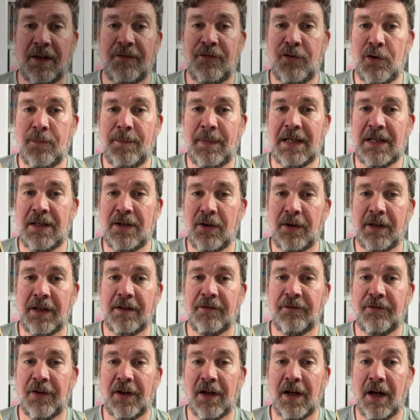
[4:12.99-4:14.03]
if you've been
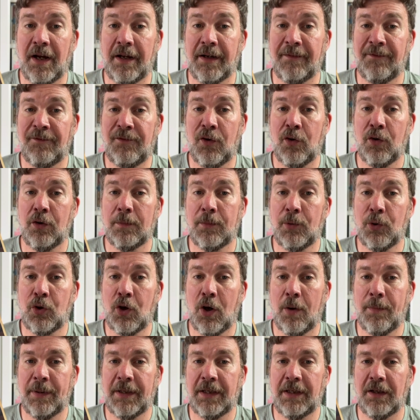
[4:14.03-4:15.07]
looking for an affordable
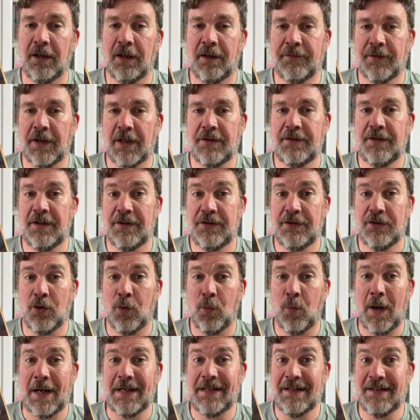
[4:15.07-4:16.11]
copy of Notice, your
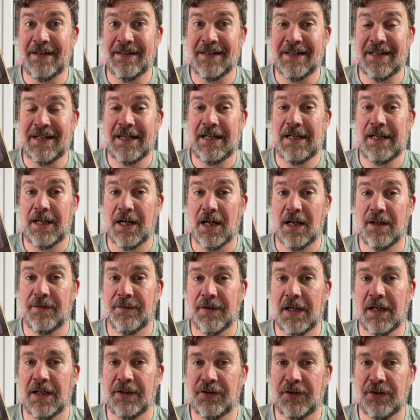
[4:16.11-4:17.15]
wait is nearly
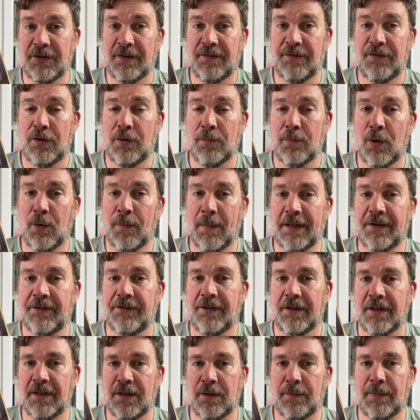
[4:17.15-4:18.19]
over. Just a few more months
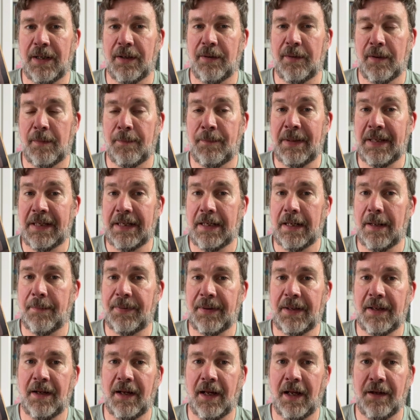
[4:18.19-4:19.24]
and you'll be able to pick it up
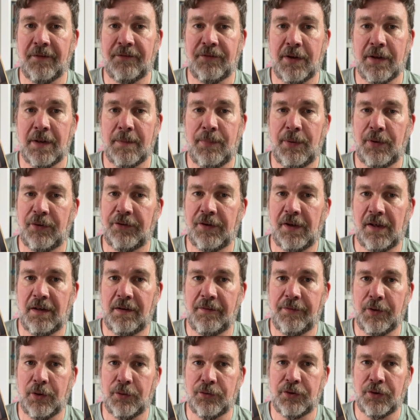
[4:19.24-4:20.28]
from the bookseller
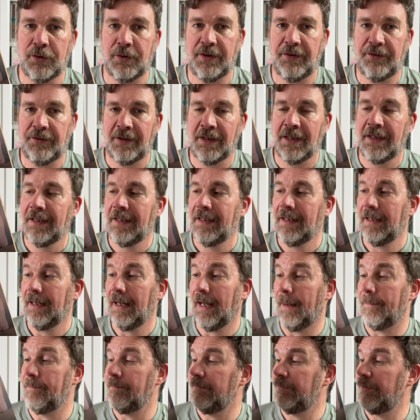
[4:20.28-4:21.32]
of your choice.
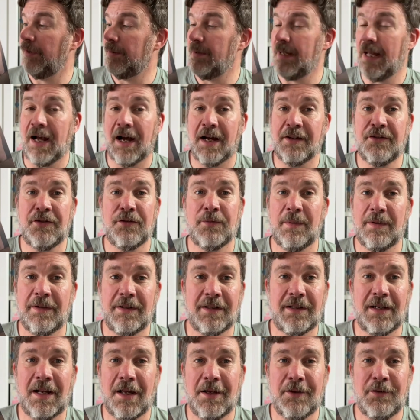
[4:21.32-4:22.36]
I just wanted
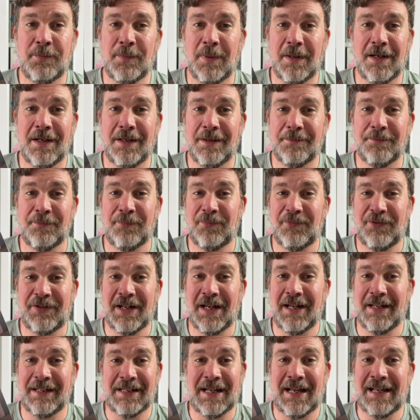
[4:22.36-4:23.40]
to close by
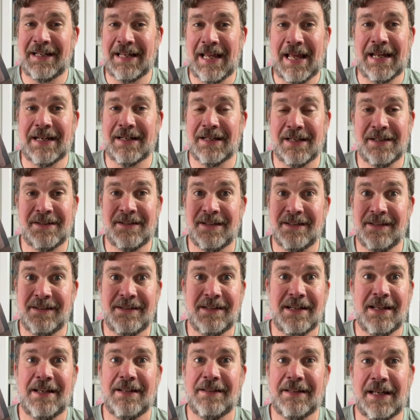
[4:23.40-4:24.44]
saying again, a
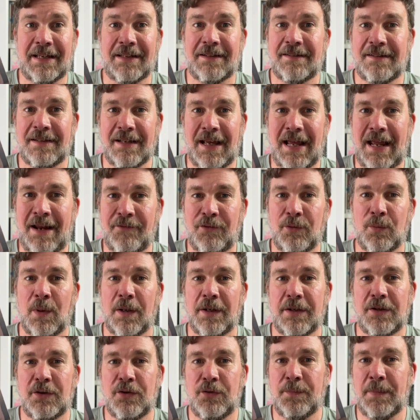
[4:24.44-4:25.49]
sincere thanks to
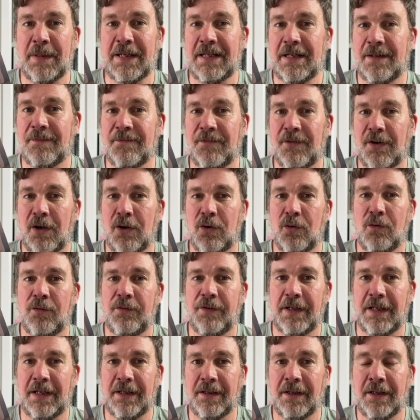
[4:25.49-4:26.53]
everyone who's been
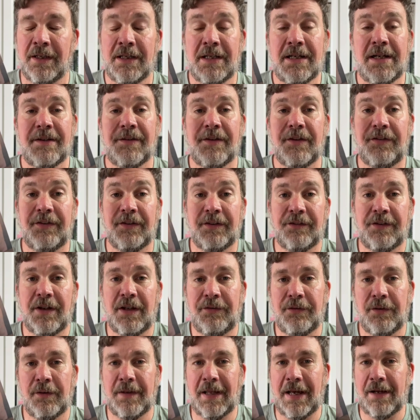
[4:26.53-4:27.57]
involved in the
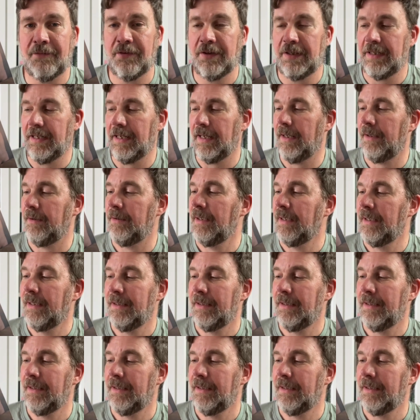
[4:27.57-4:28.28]
success of that video.